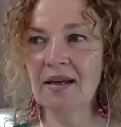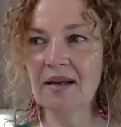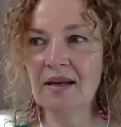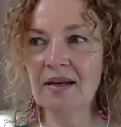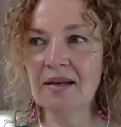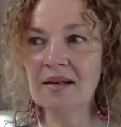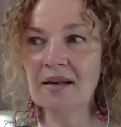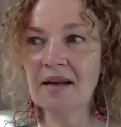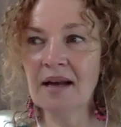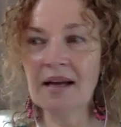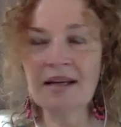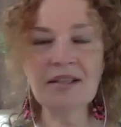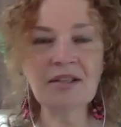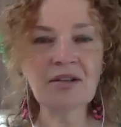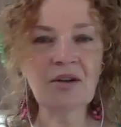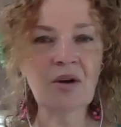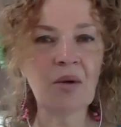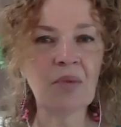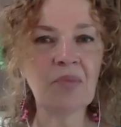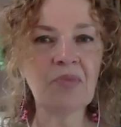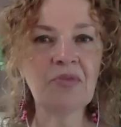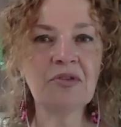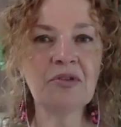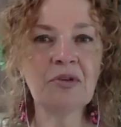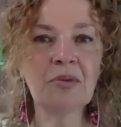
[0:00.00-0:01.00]
A nice,
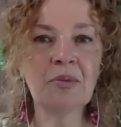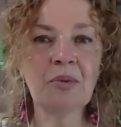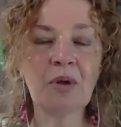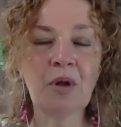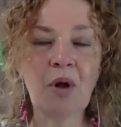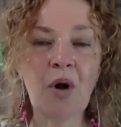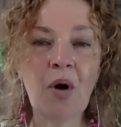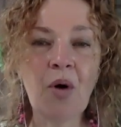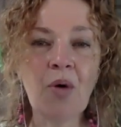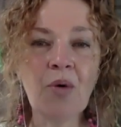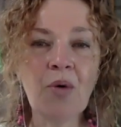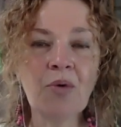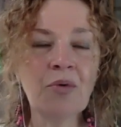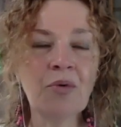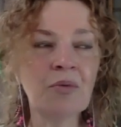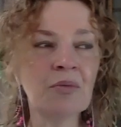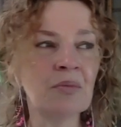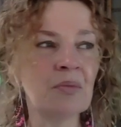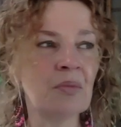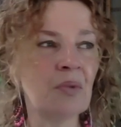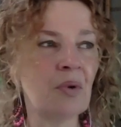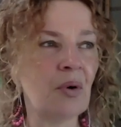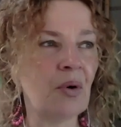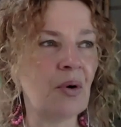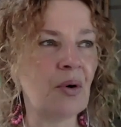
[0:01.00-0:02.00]
comfortable
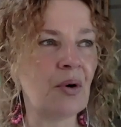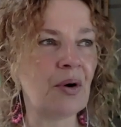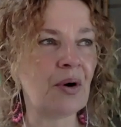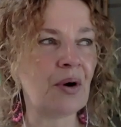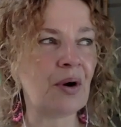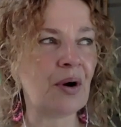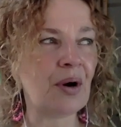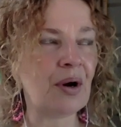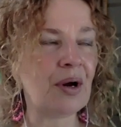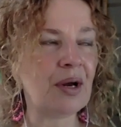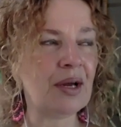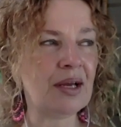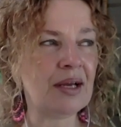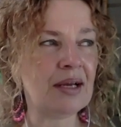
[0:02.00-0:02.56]
home, or